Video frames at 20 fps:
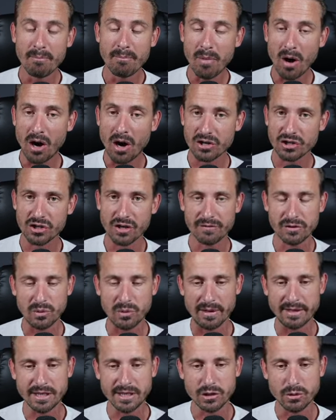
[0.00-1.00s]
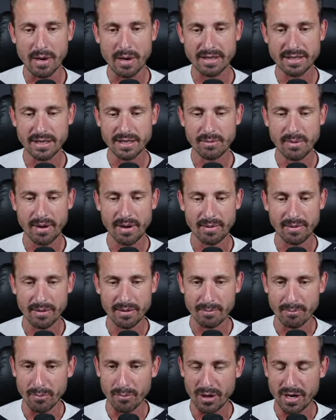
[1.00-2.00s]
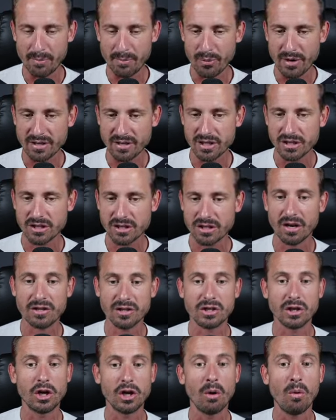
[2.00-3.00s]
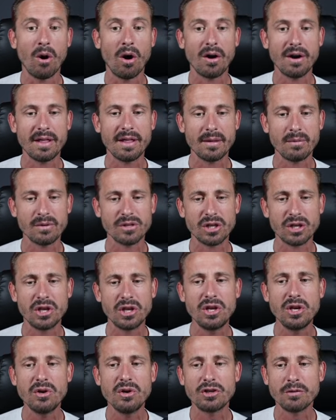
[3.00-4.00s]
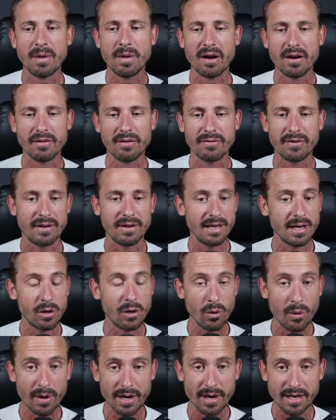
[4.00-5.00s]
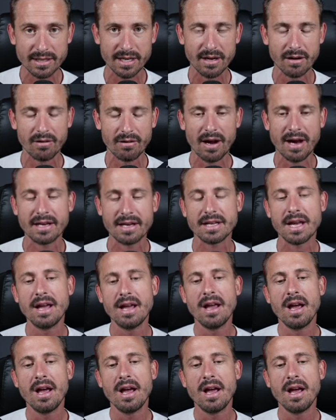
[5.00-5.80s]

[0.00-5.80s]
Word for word: March of 2020, where the money printer started to go on and there was a huge amount of liquidity, all right?